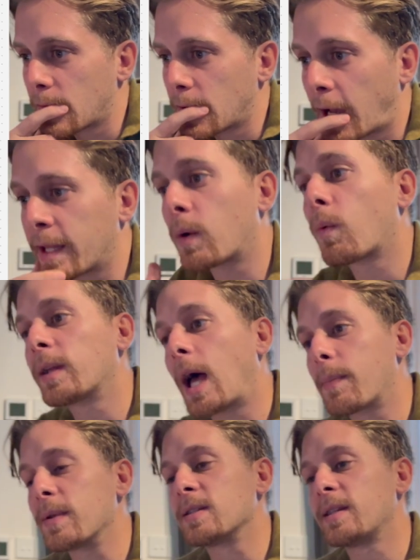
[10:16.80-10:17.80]
And then what
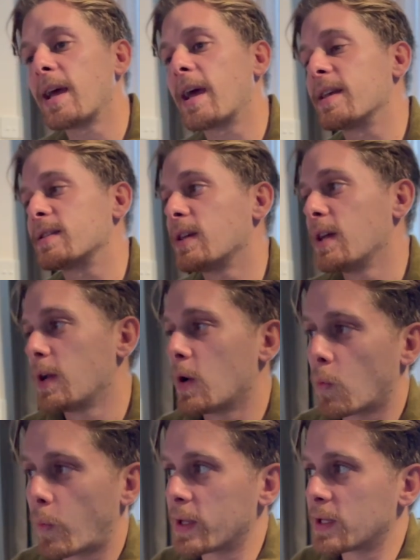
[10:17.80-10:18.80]
happens there is
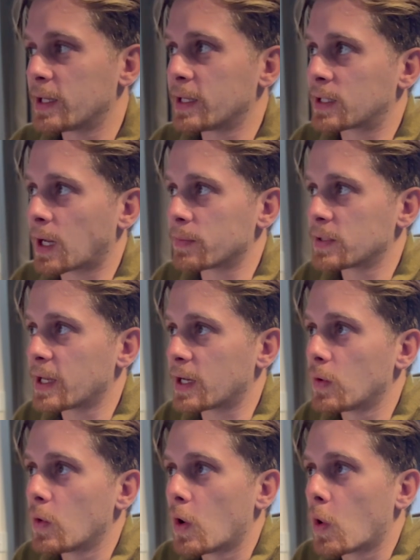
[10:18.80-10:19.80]
when the lead comes
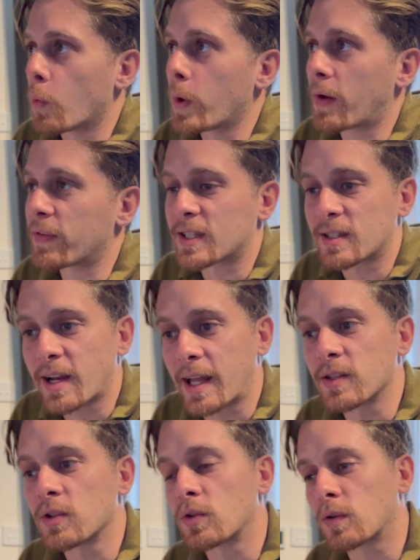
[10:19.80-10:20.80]
in, we have a
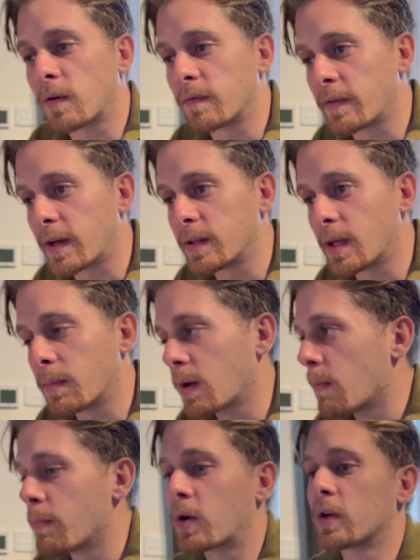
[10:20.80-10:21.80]
strategy to convert them.
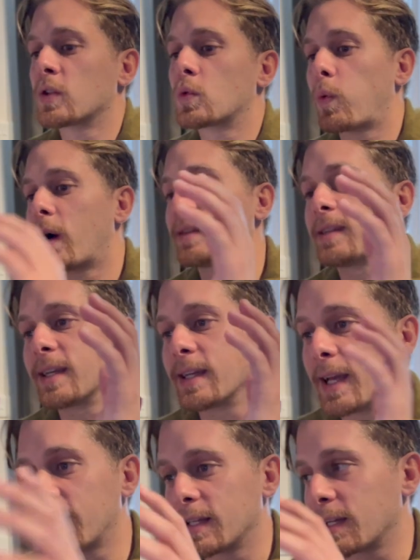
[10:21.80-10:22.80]
Because it's one thing
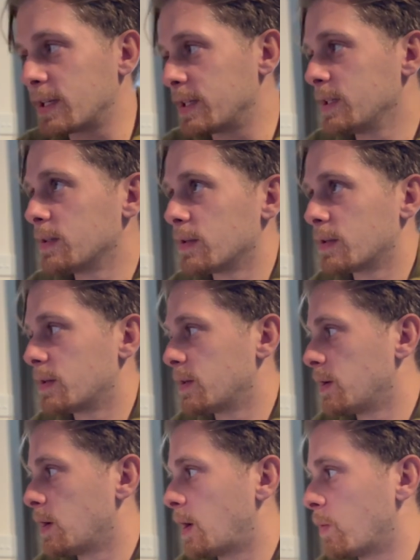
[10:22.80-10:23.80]
getting a lead,
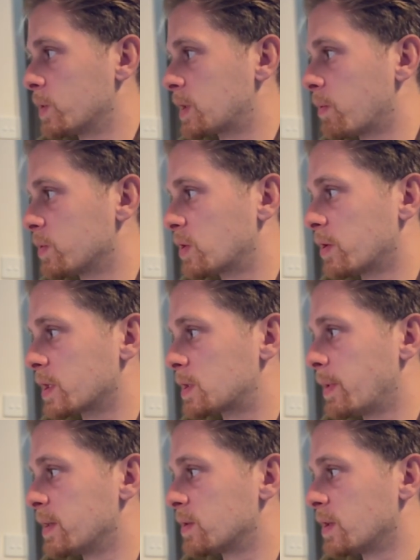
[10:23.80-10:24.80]
which I was going to
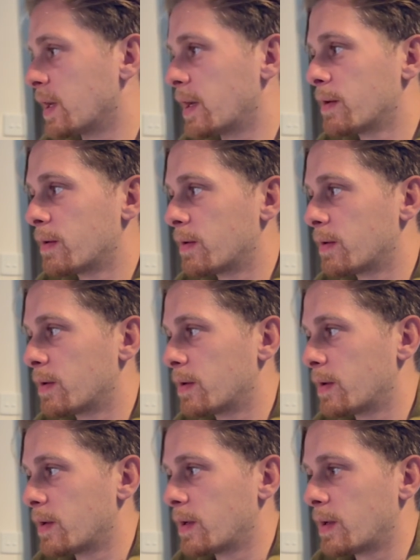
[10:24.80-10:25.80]
explain to you,
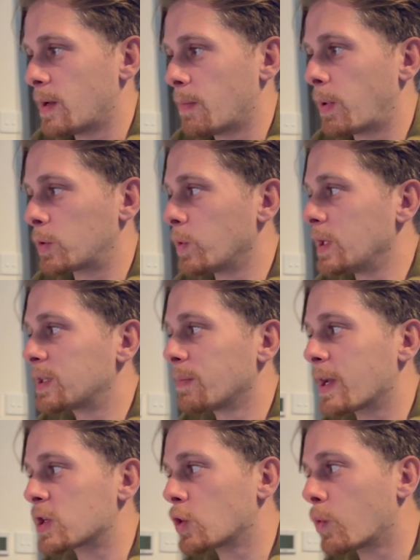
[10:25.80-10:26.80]
but we need to
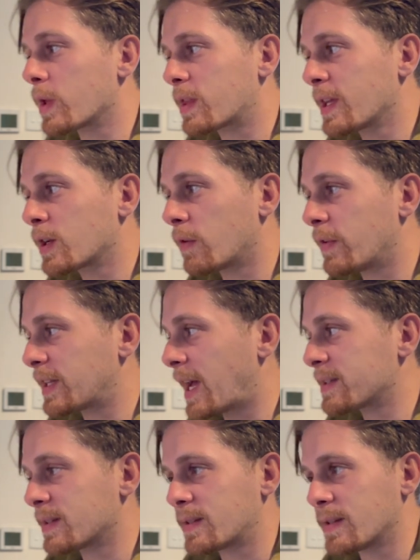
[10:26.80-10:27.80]
make sure we think of it as
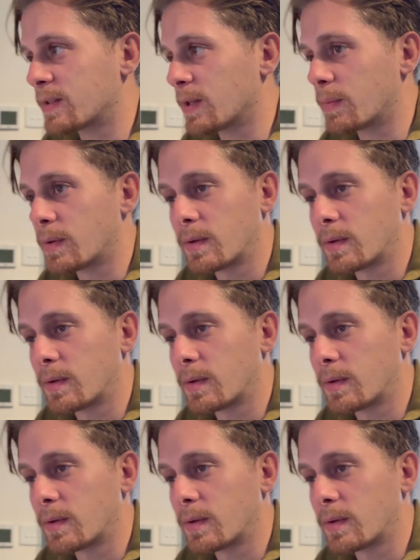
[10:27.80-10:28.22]
a system.